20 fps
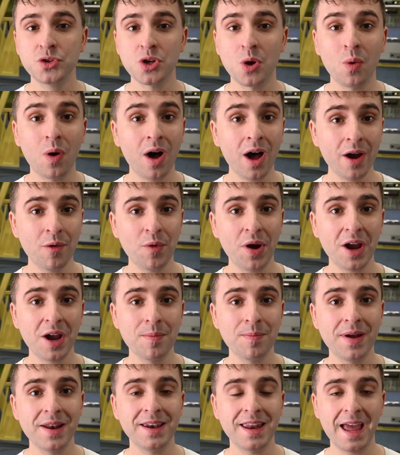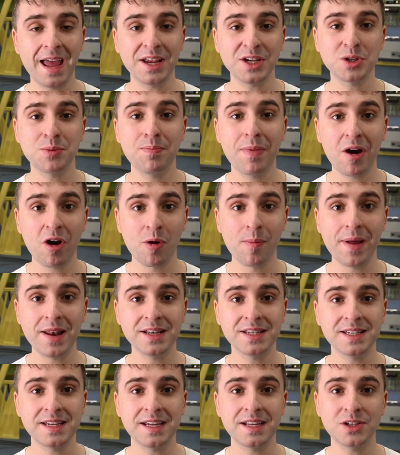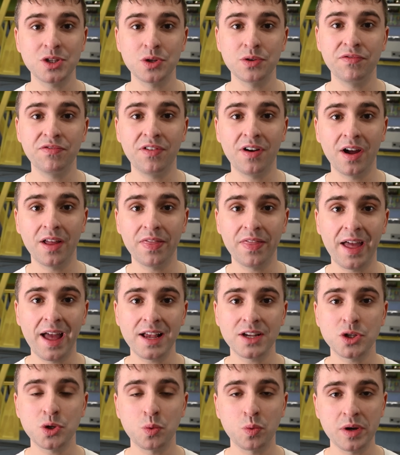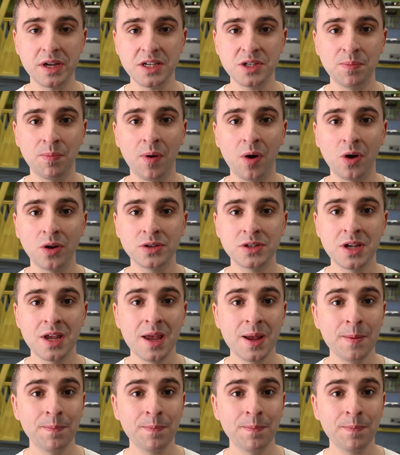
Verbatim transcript: So I recommend experimenting to find that sweet spot.